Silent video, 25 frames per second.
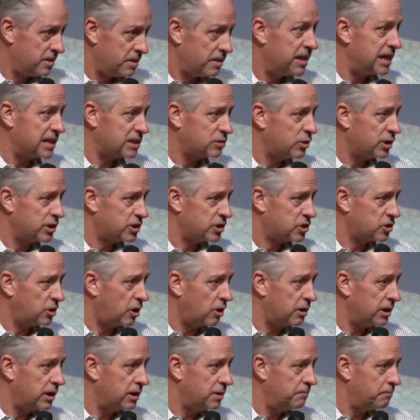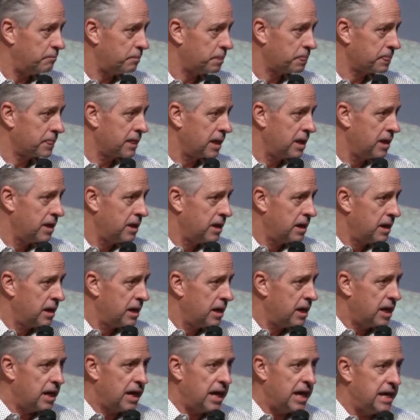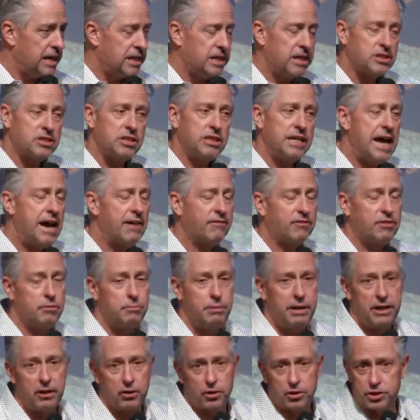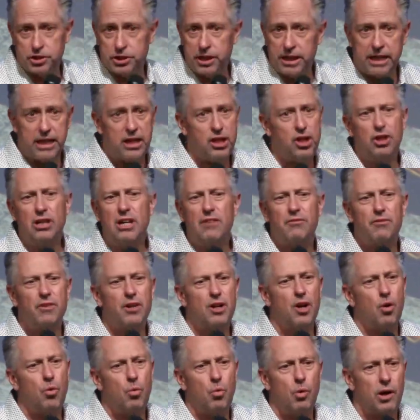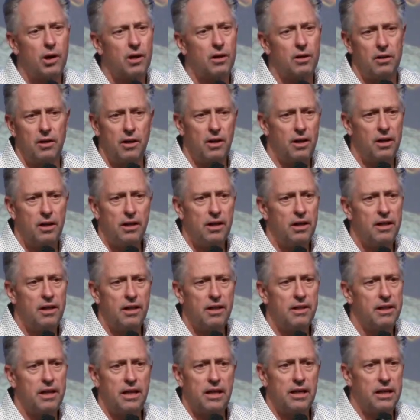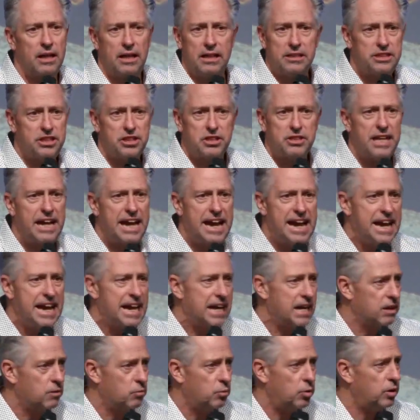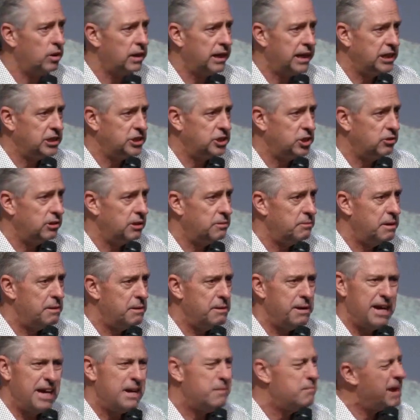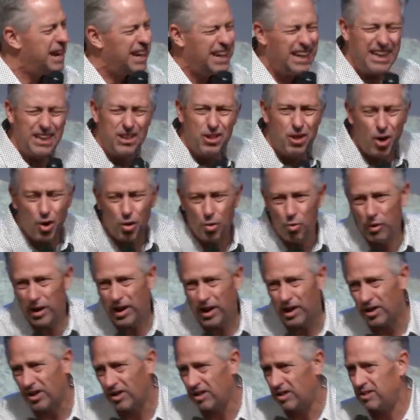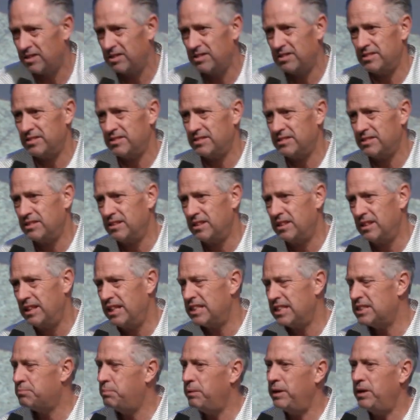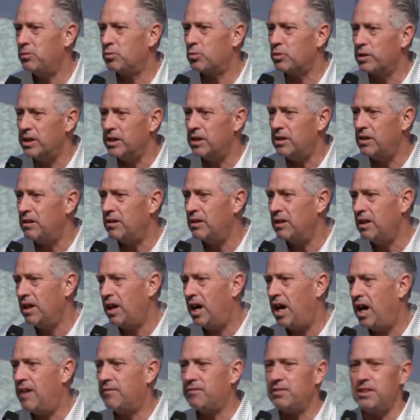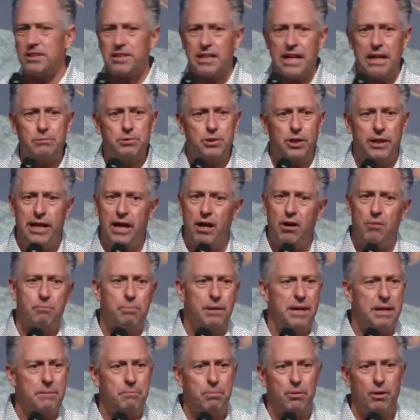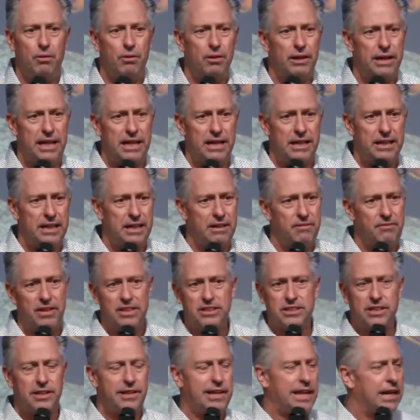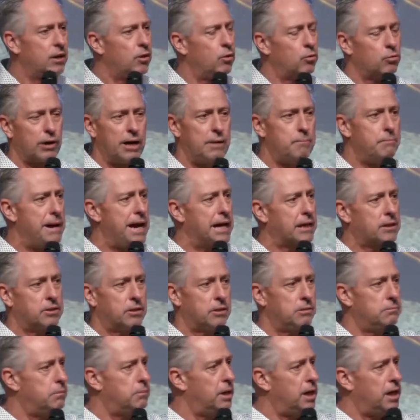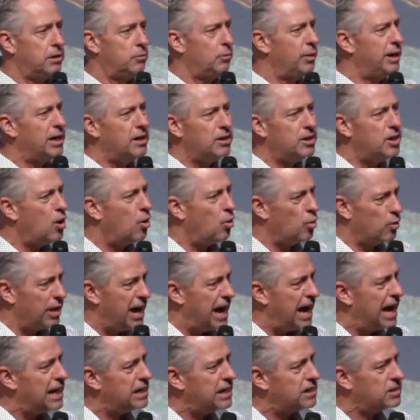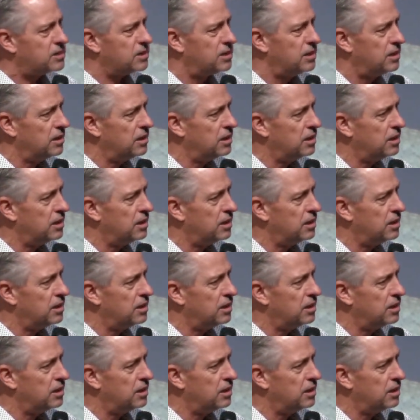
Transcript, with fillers: That's where it started. It doesn't have to be earth shaking. You never know where uh, just a hand will lead you. It may, it may lead nowhere. Let's be real. Oftentimes you help people and eventually they go right back to the mud. We know that.